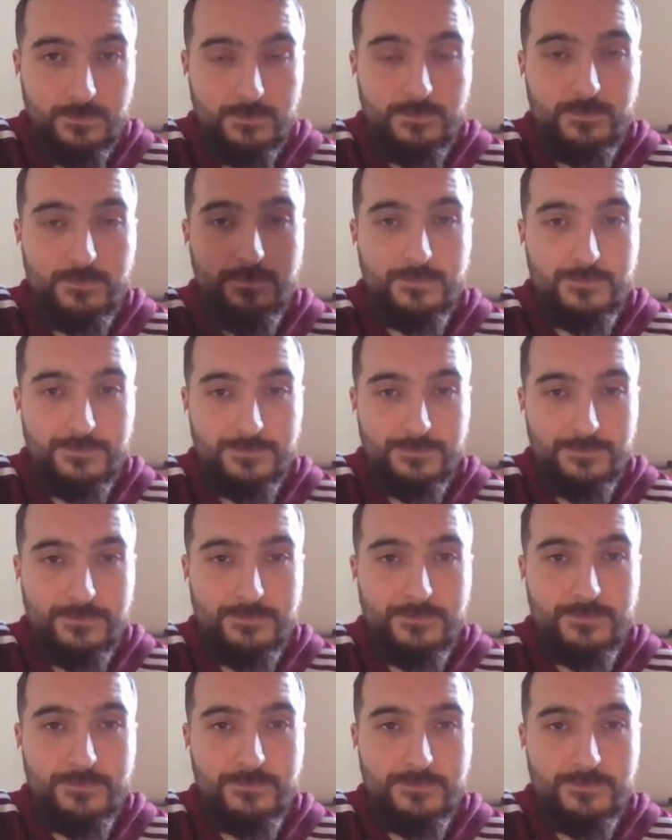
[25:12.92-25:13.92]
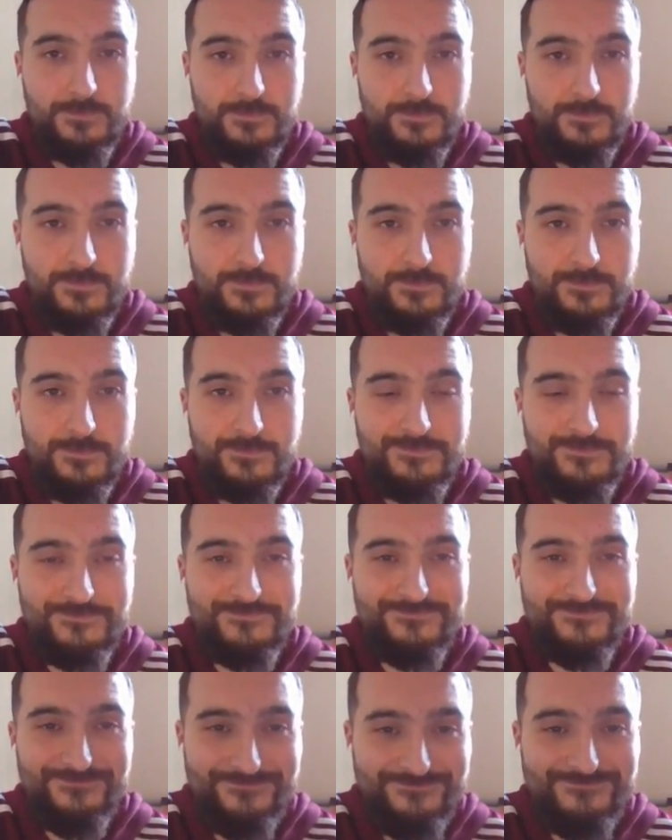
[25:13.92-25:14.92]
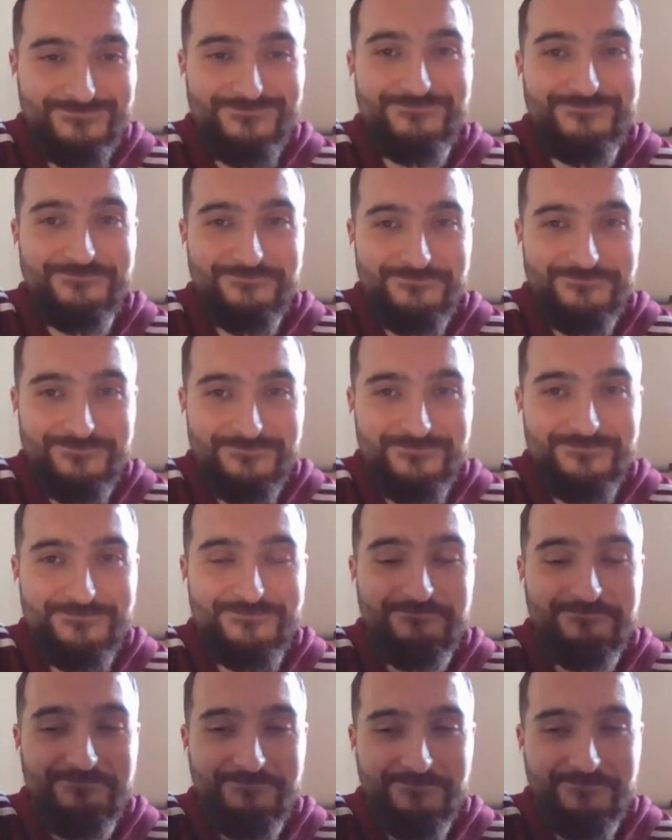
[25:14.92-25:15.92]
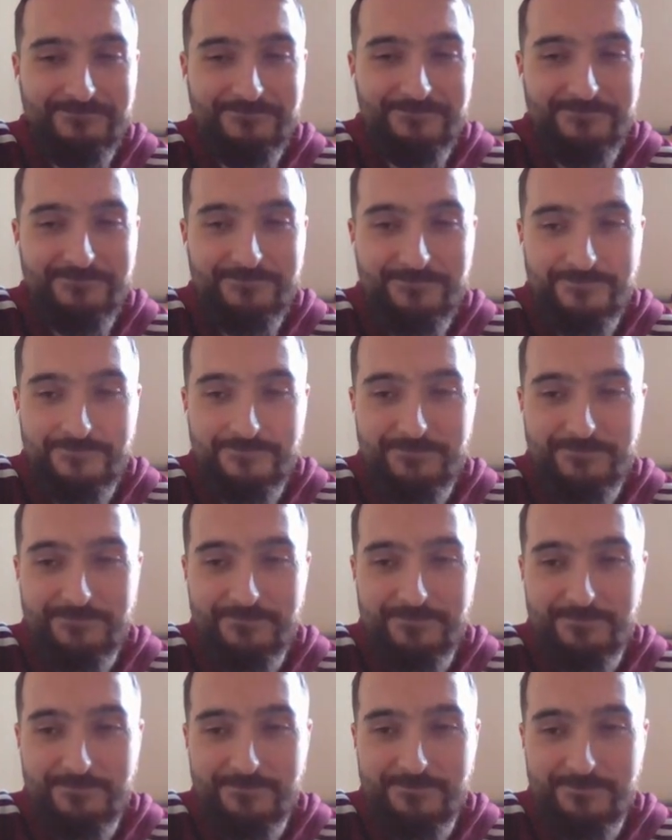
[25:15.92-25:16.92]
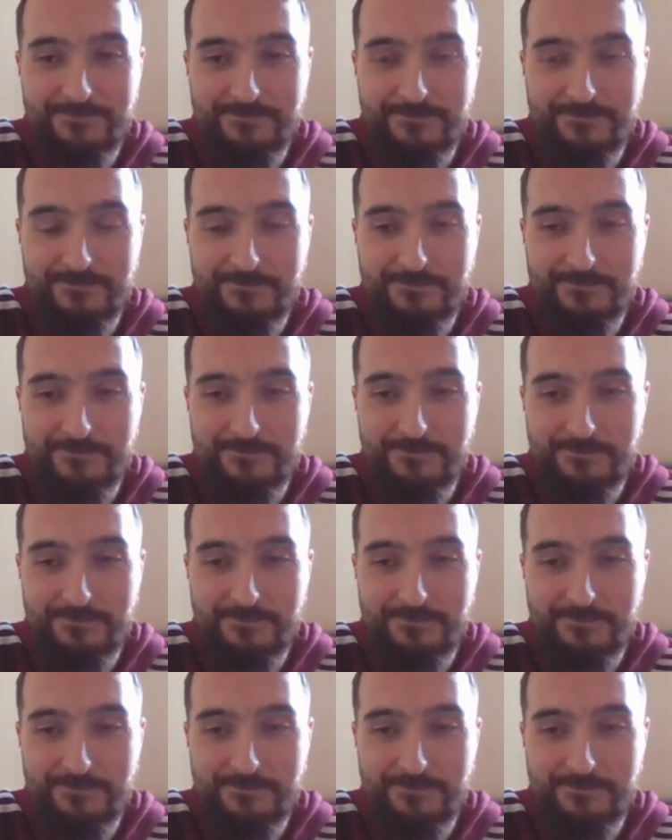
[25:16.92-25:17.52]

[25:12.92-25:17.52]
(not speaking)